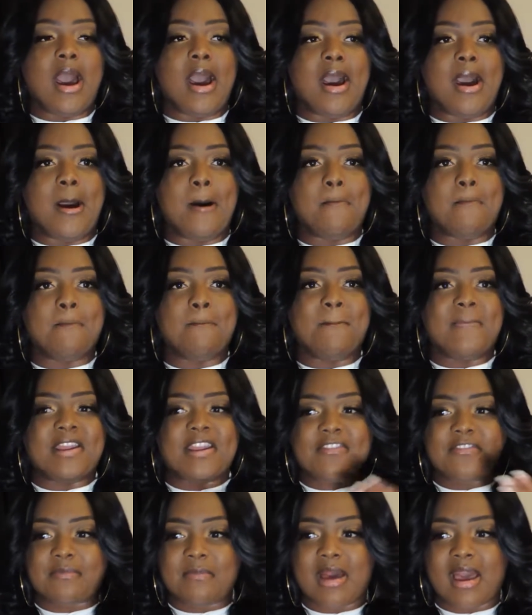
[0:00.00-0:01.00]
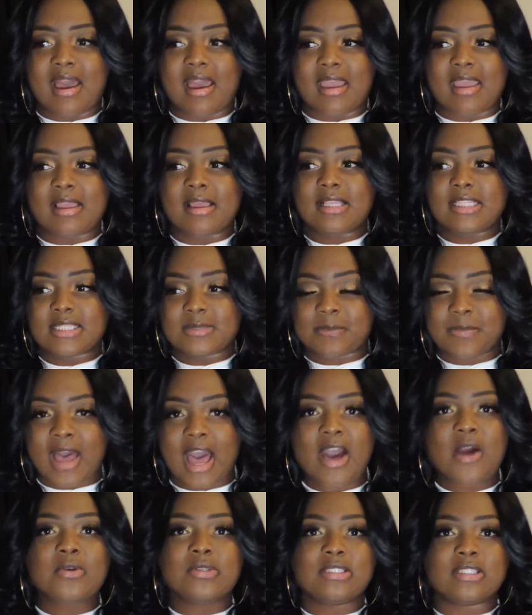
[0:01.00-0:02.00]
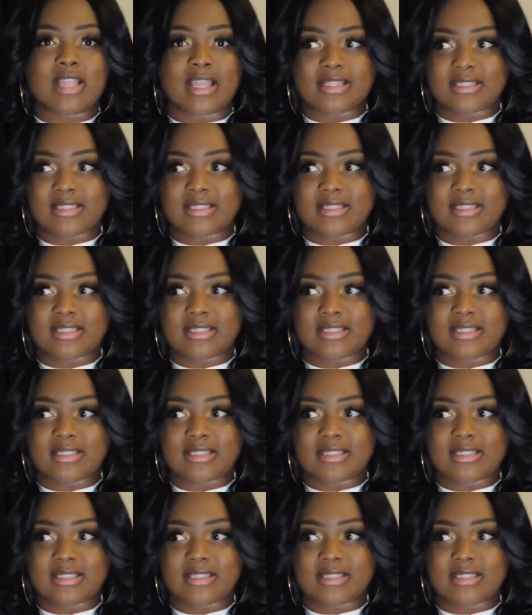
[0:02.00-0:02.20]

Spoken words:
But if my spouse